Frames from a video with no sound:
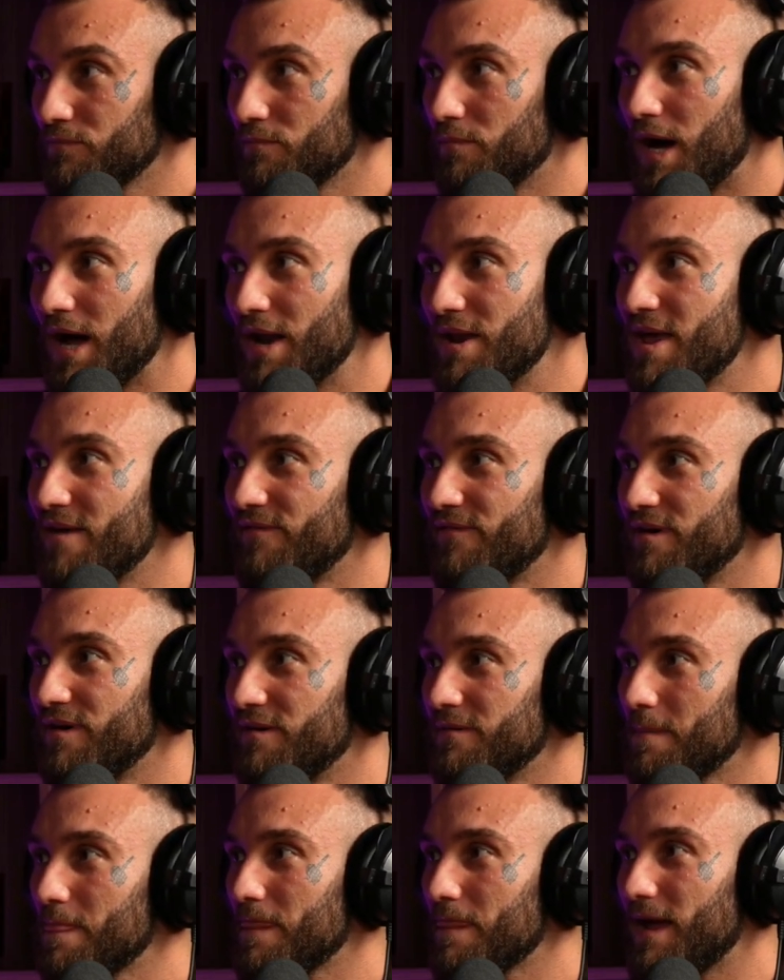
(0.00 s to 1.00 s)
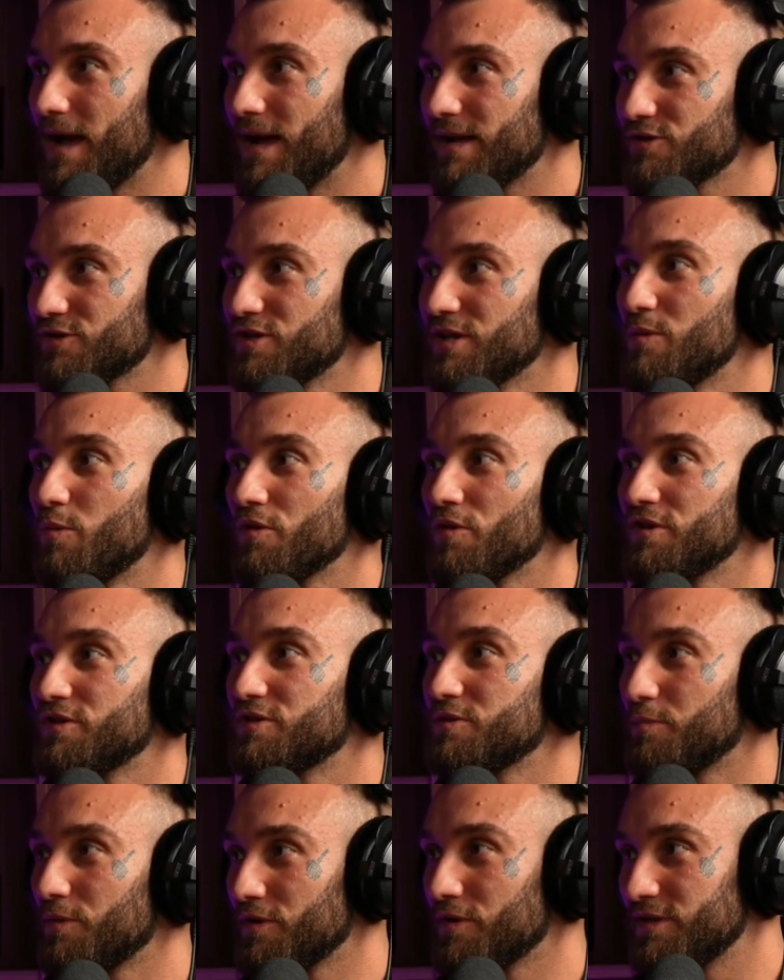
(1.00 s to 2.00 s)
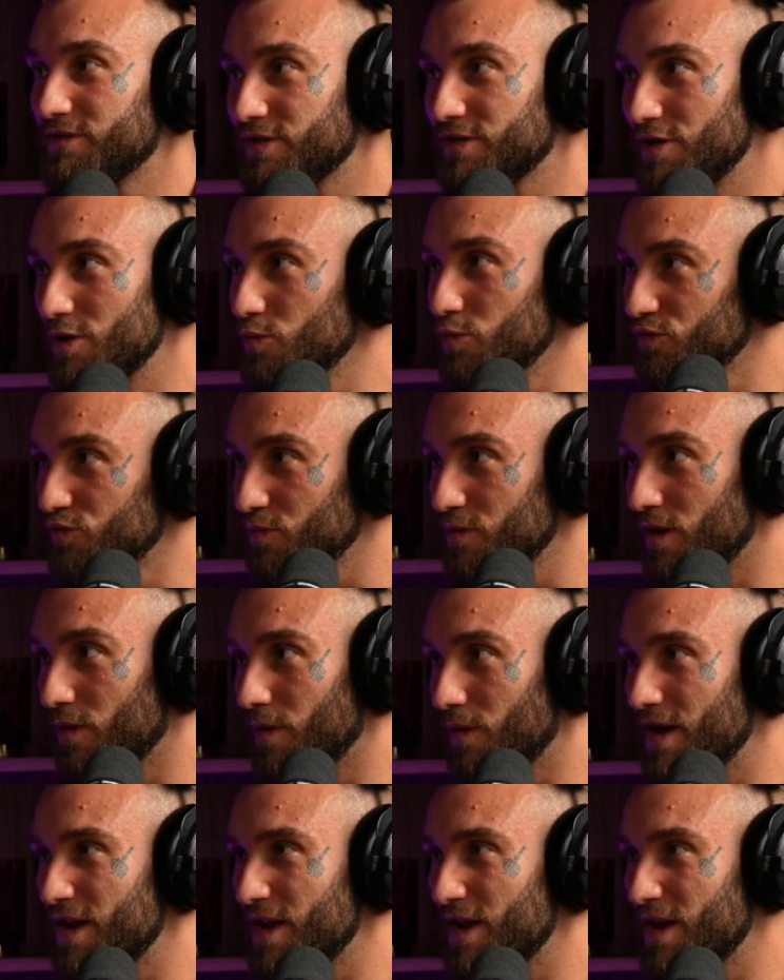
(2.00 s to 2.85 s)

but I never actually wanted to put it to use with them.